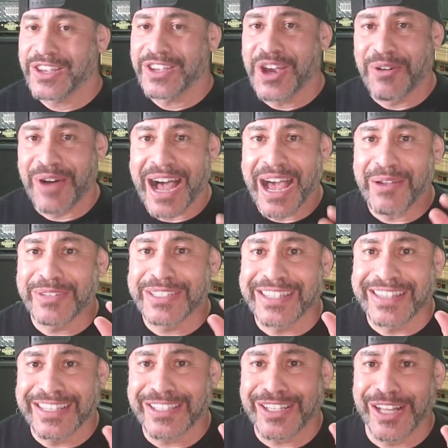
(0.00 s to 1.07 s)
Yo, I
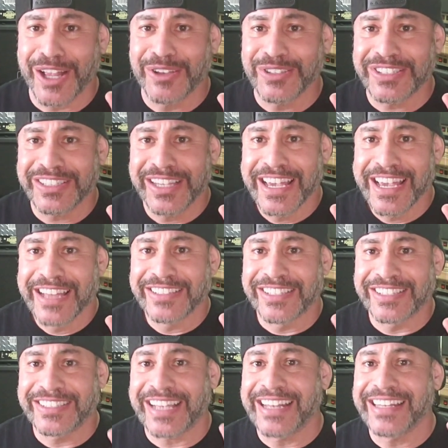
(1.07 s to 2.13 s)
was this close to
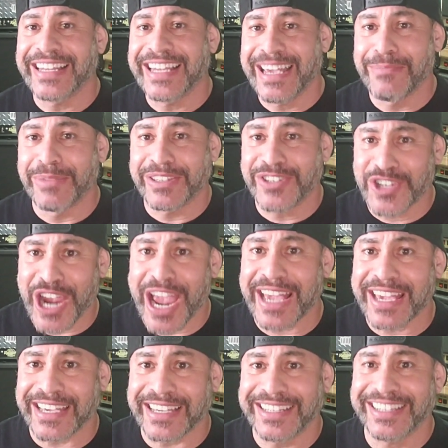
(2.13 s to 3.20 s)
sending him a check